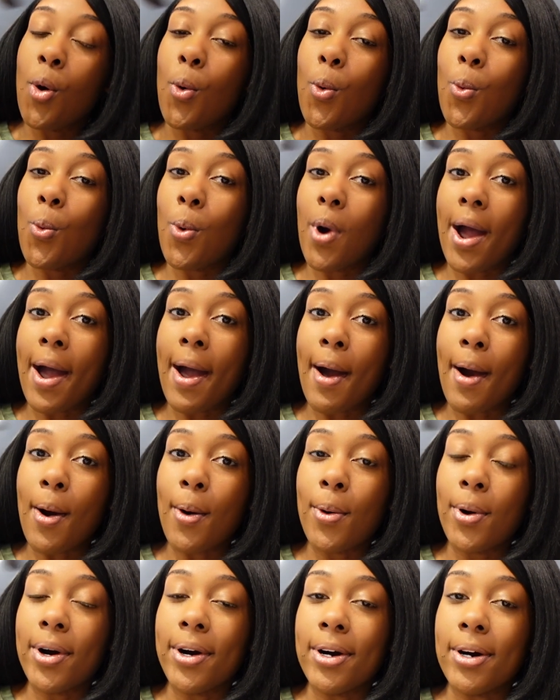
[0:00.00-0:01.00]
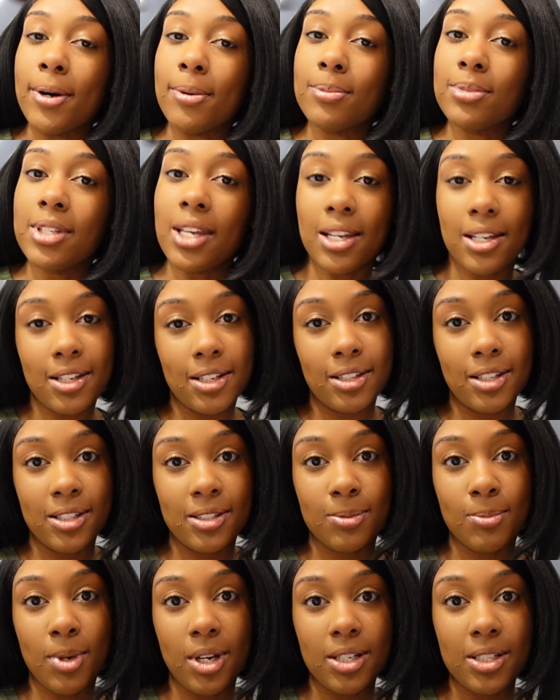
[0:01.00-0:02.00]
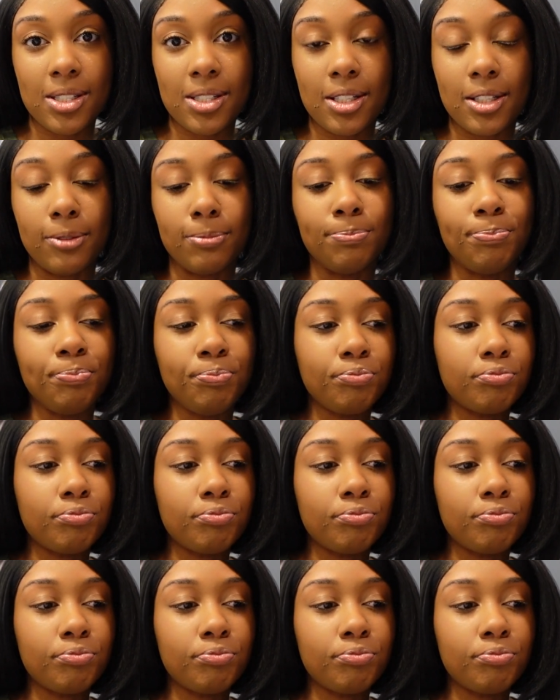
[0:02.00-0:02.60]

while taking this medicine.